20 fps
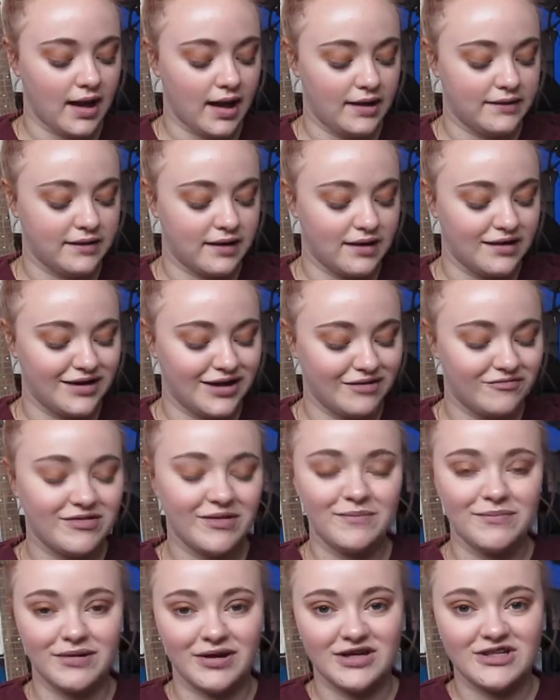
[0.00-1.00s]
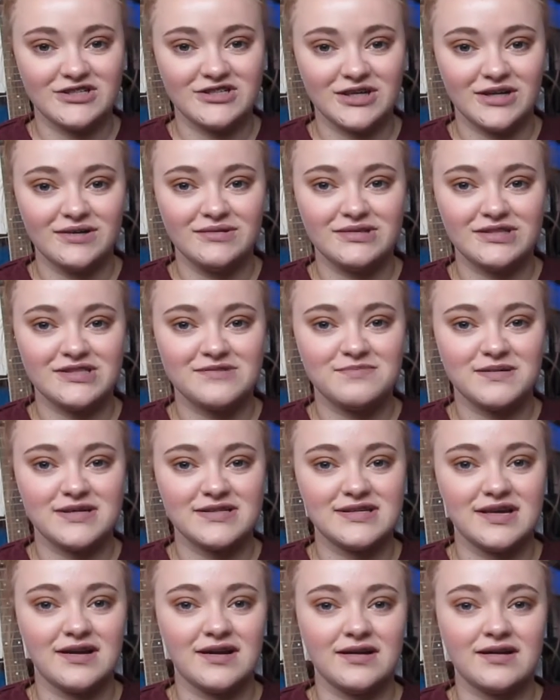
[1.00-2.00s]
and I love the blusher just
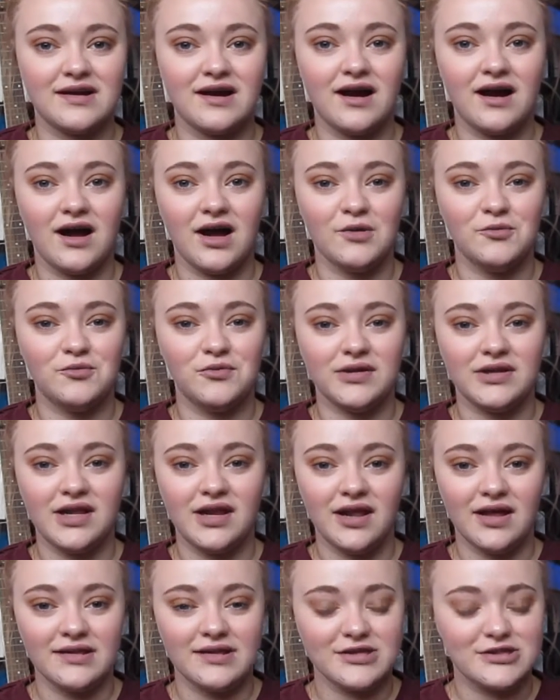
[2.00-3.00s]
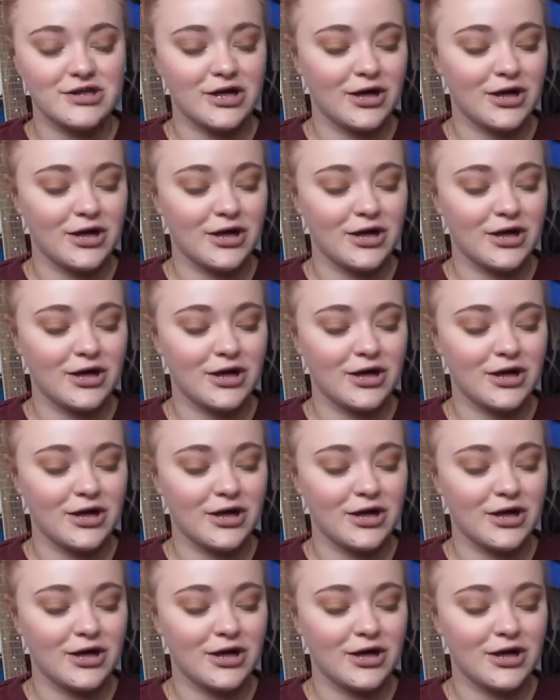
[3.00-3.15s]
because I really like the